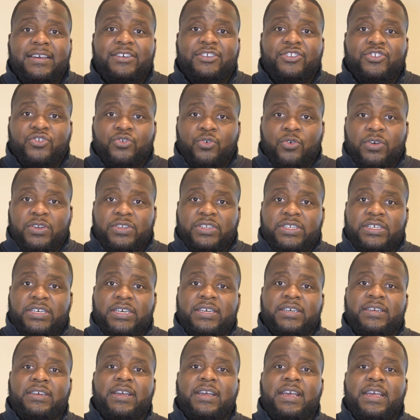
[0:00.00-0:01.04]

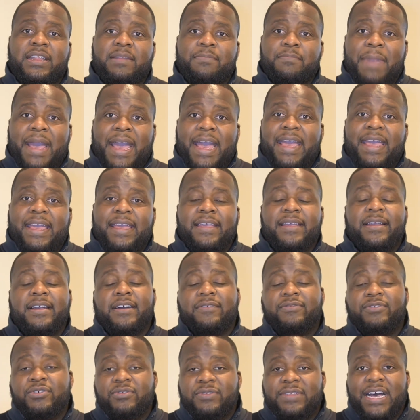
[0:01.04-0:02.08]
Georgia in May
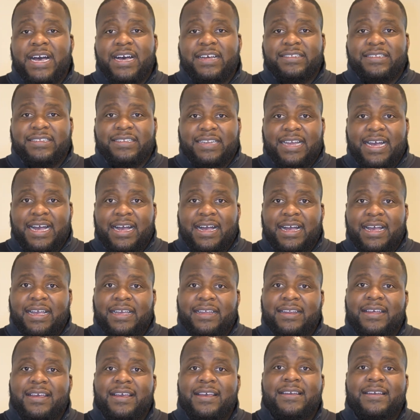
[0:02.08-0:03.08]
of 2009,